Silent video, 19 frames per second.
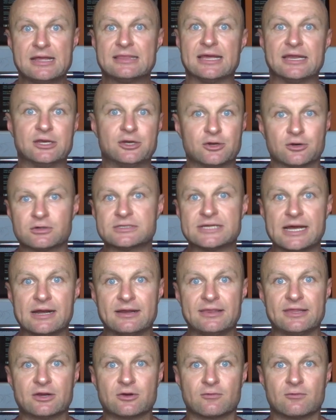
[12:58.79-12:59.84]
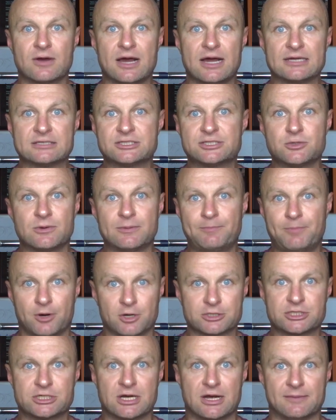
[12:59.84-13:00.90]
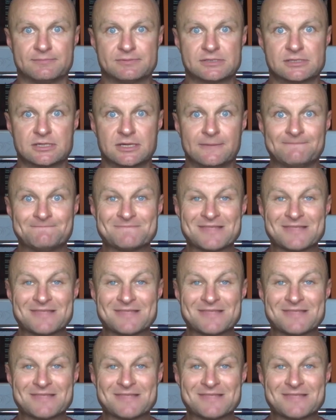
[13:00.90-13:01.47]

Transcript: that you're down in the garage doing push-ups.